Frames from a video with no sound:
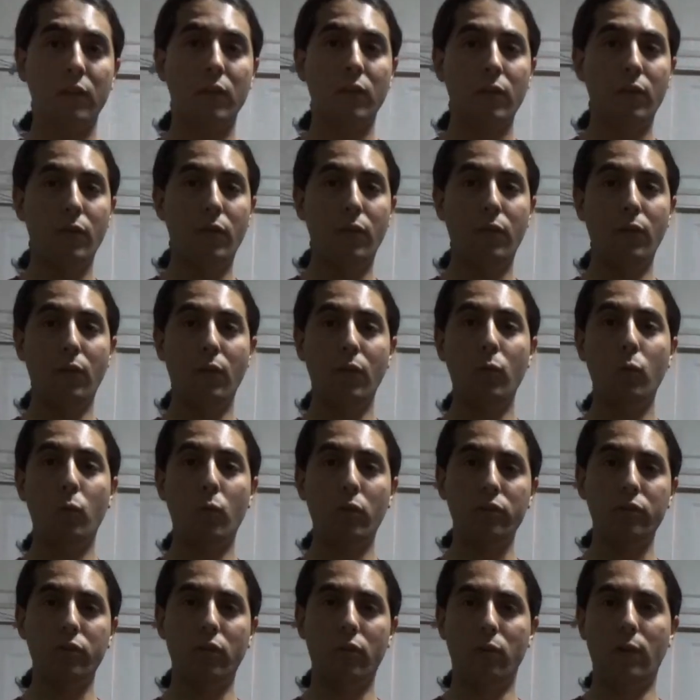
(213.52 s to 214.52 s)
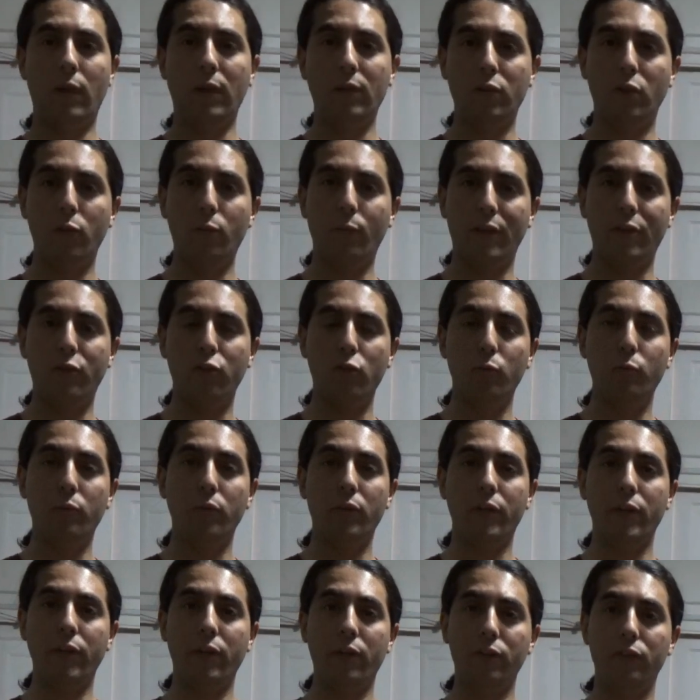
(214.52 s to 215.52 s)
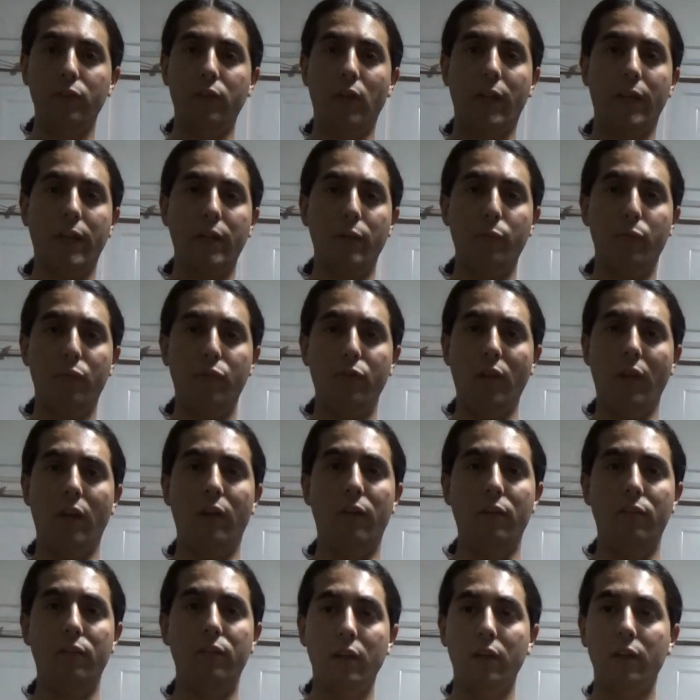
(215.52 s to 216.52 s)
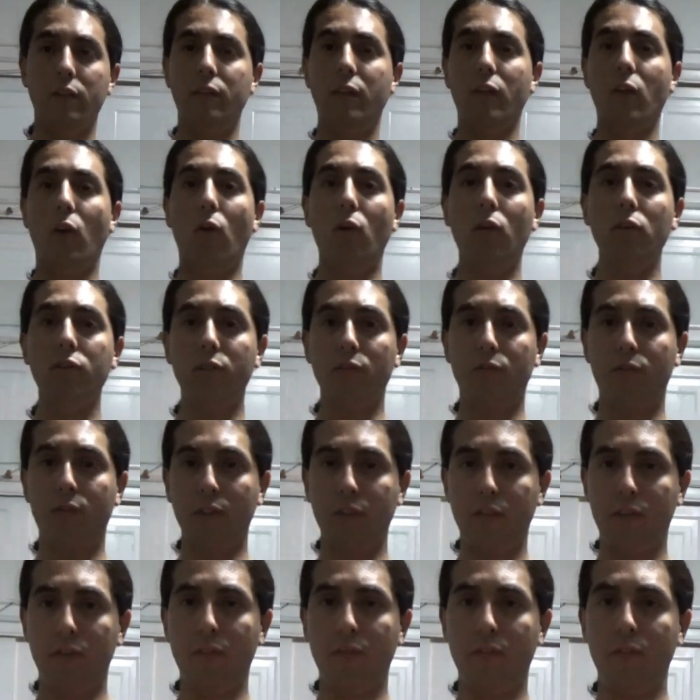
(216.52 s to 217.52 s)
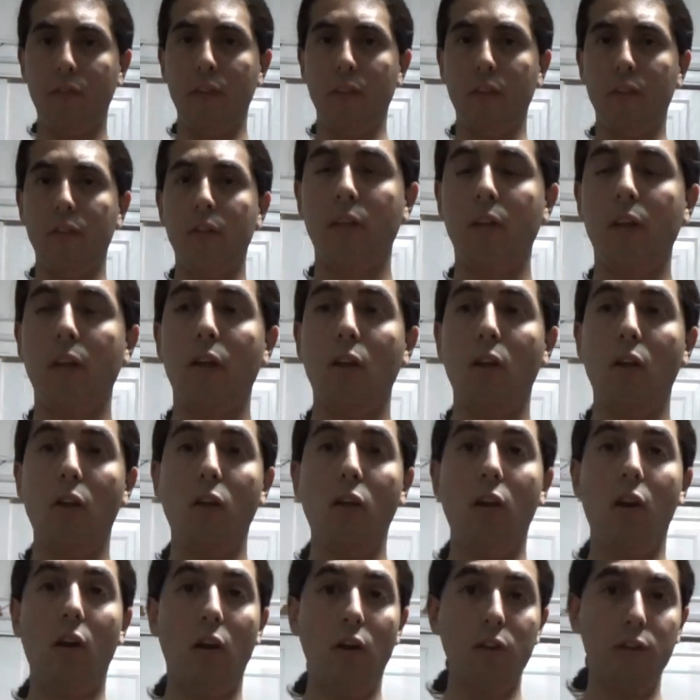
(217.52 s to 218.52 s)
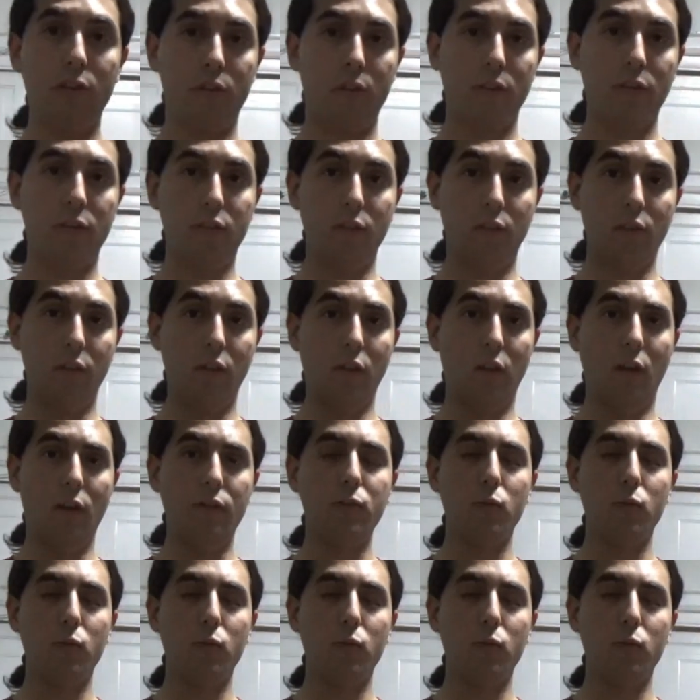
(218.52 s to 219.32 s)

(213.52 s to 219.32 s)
Thor was surrounded by superheroes like himself. They also faced defeat, lost their loved